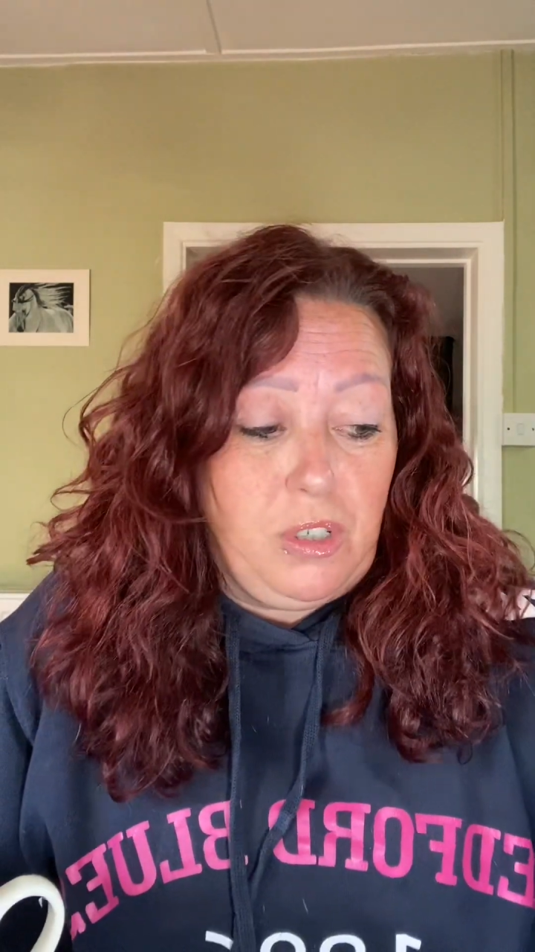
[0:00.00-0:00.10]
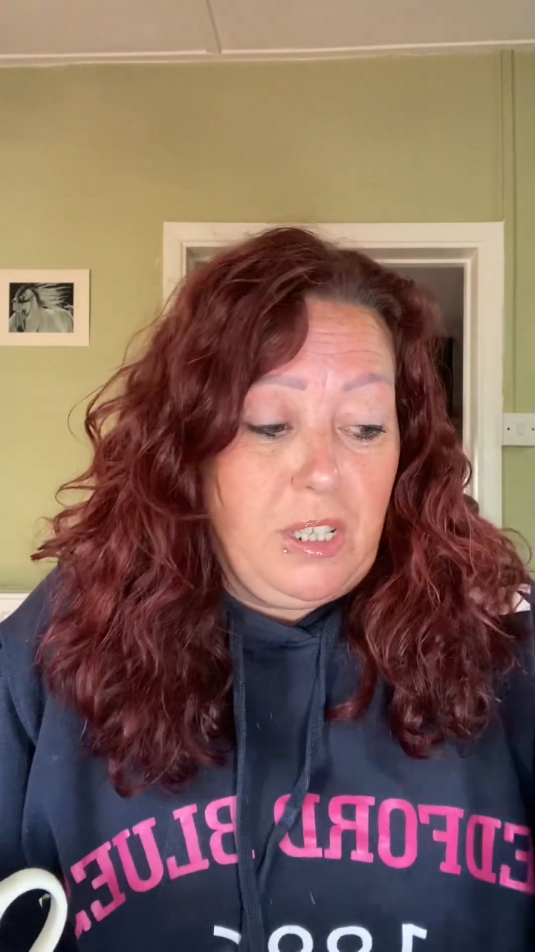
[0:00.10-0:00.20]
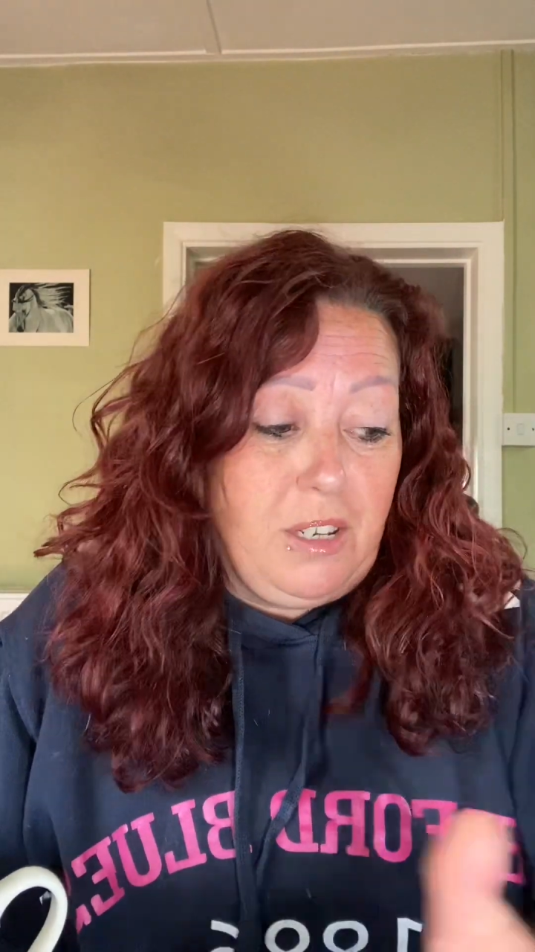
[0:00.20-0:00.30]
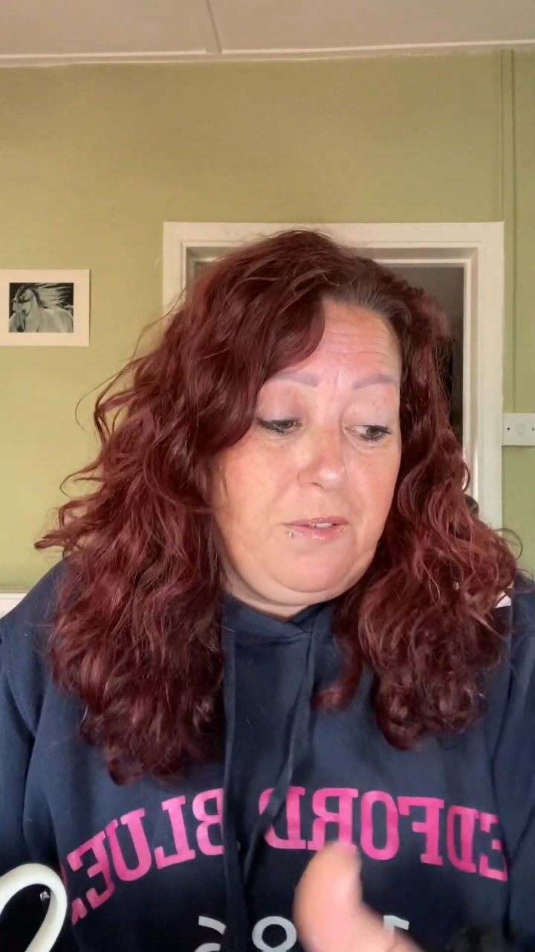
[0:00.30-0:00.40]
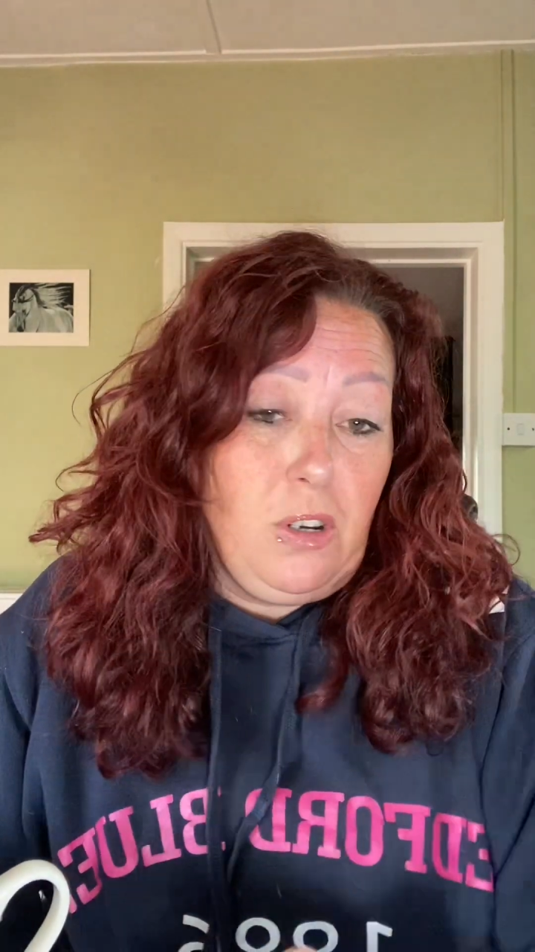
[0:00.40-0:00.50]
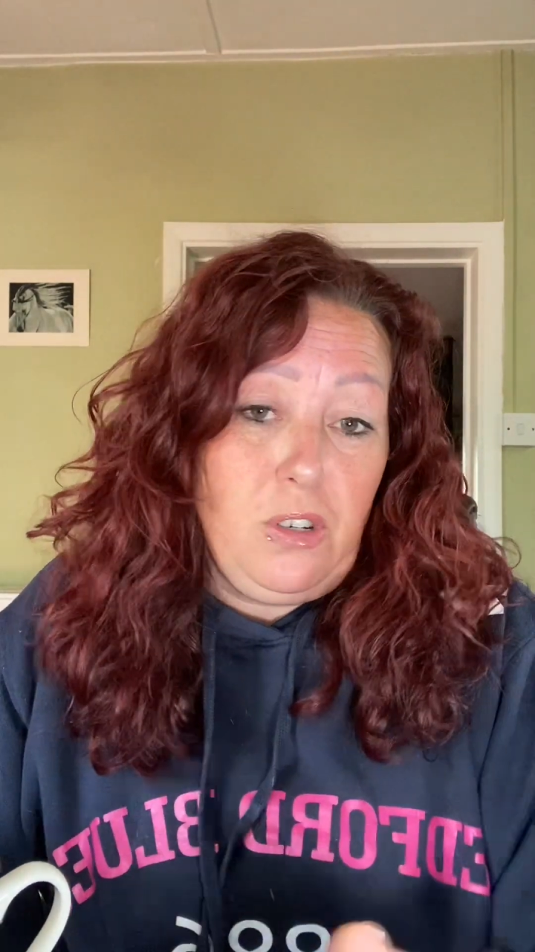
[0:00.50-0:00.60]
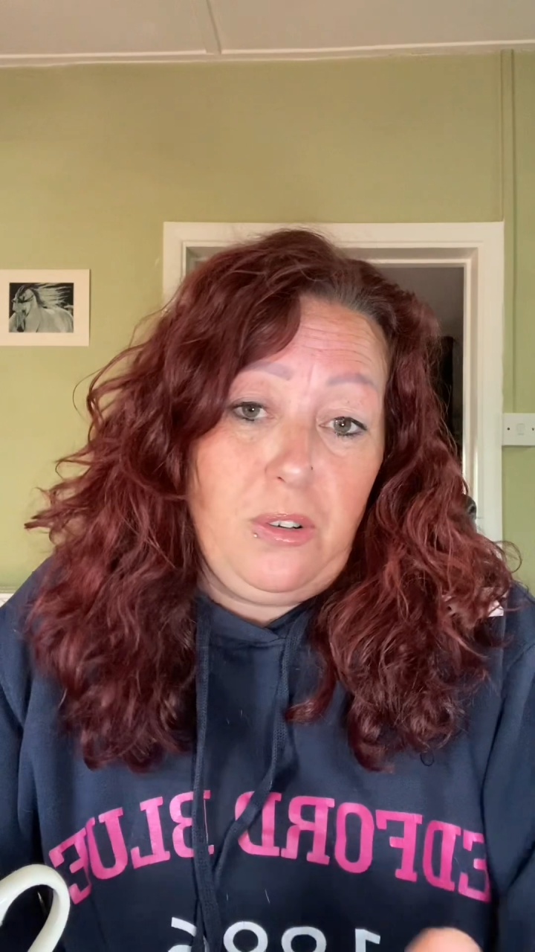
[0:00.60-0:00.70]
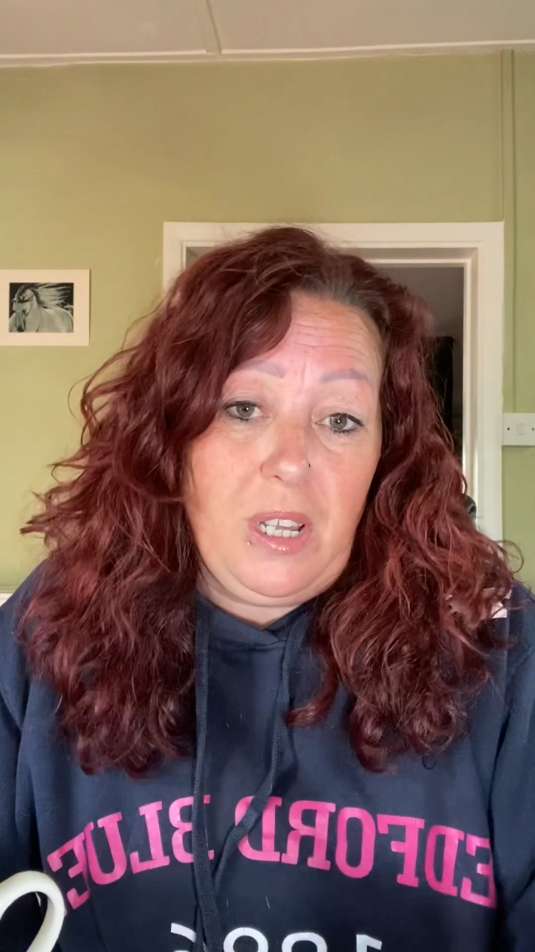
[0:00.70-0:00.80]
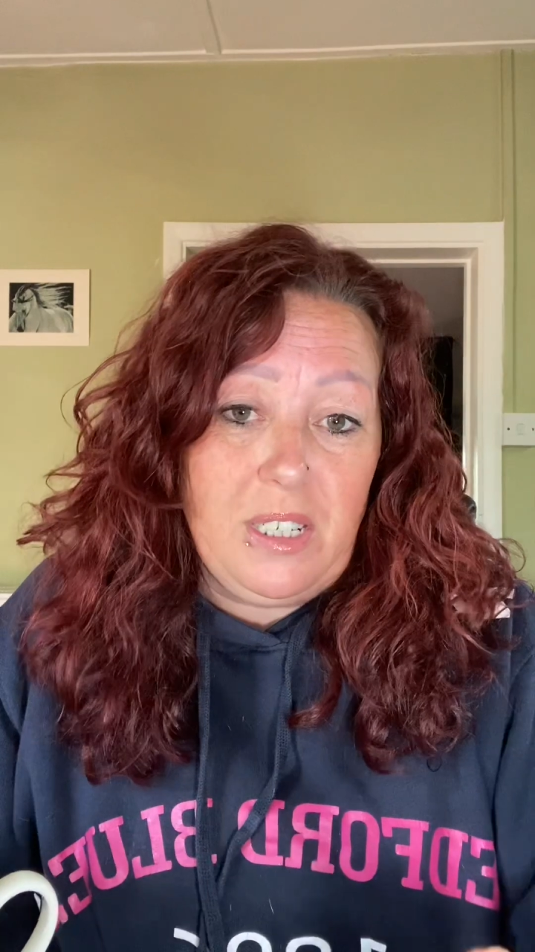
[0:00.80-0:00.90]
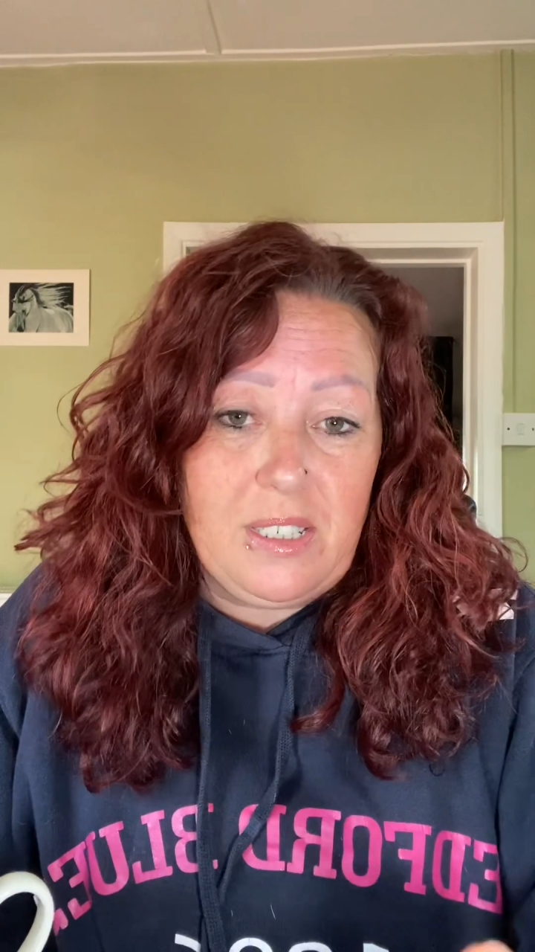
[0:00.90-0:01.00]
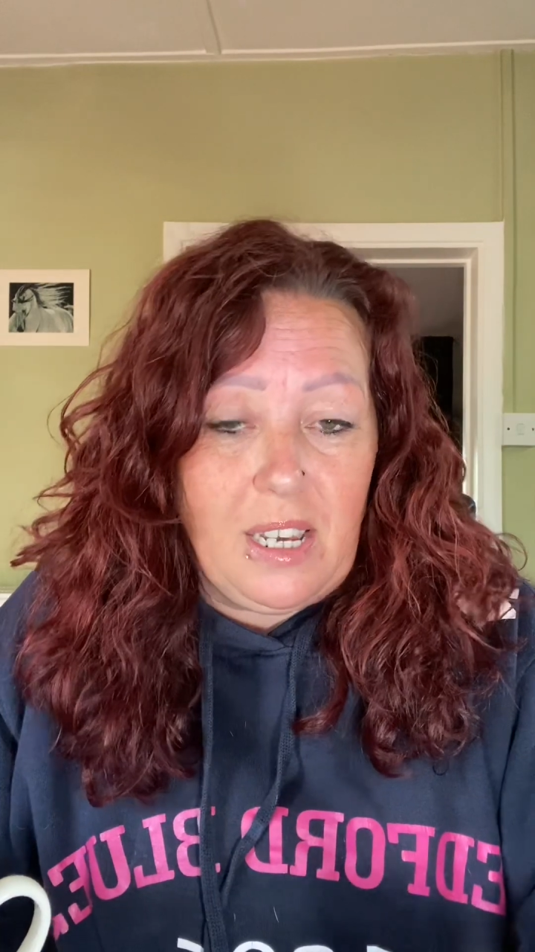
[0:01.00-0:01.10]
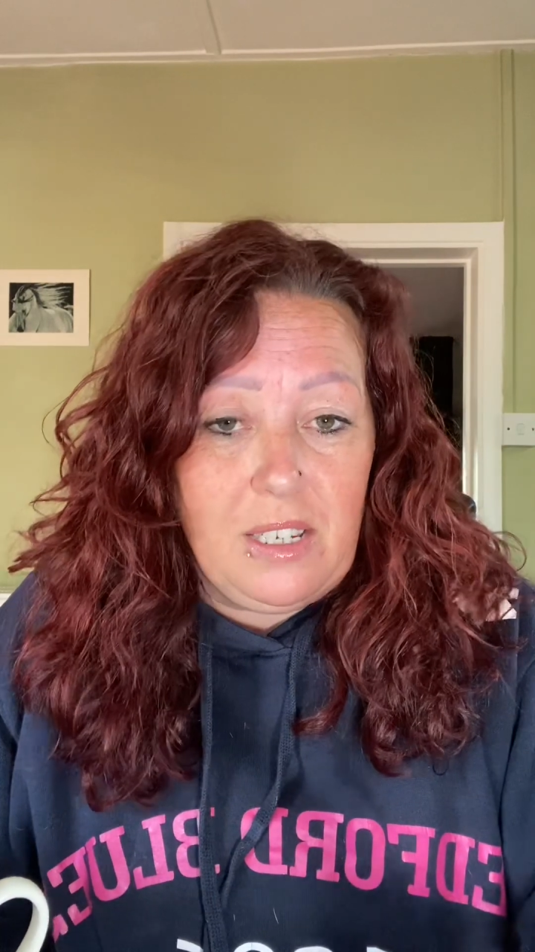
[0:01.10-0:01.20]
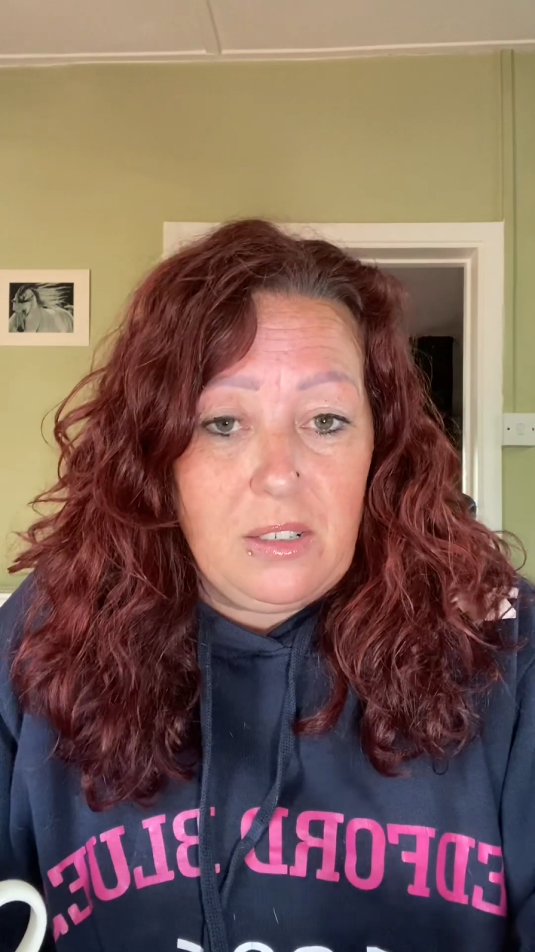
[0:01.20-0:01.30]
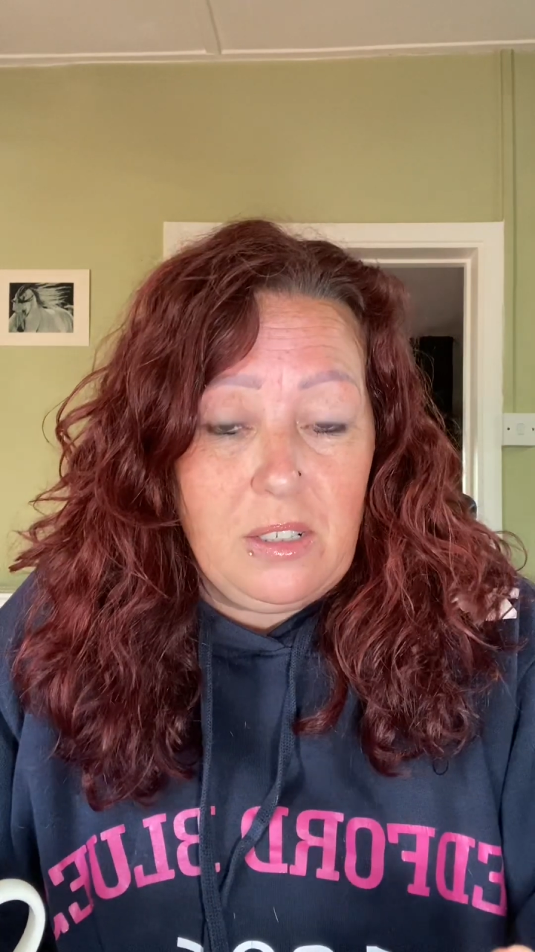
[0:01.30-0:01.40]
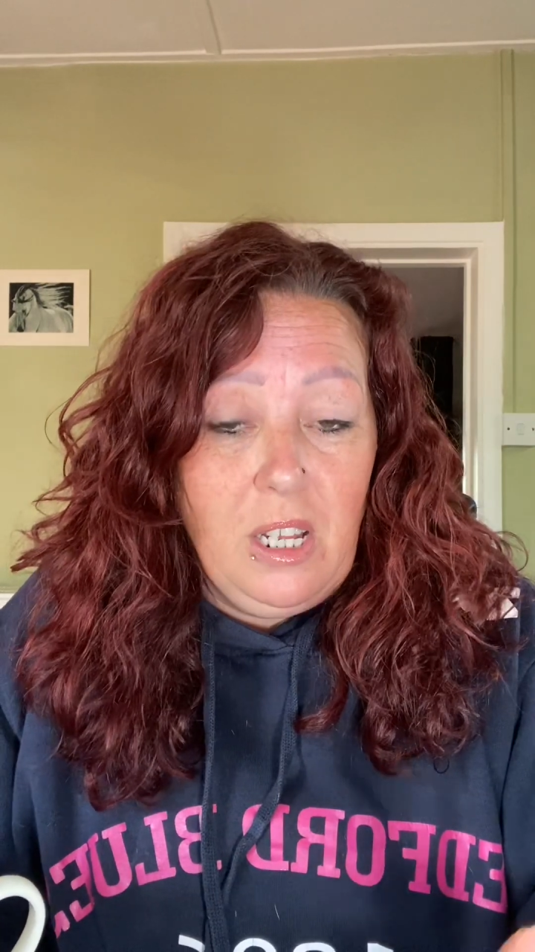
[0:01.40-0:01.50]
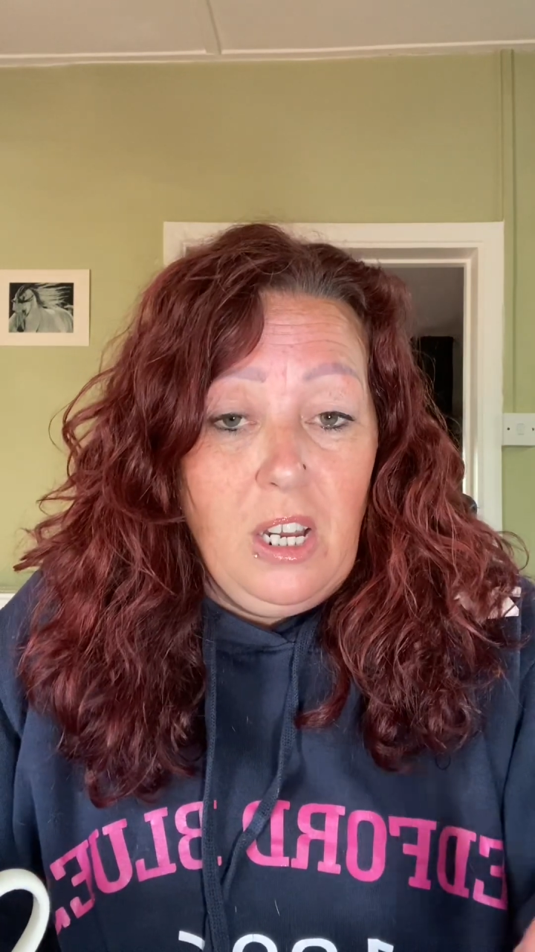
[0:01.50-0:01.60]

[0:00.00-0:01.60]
and they follow that scale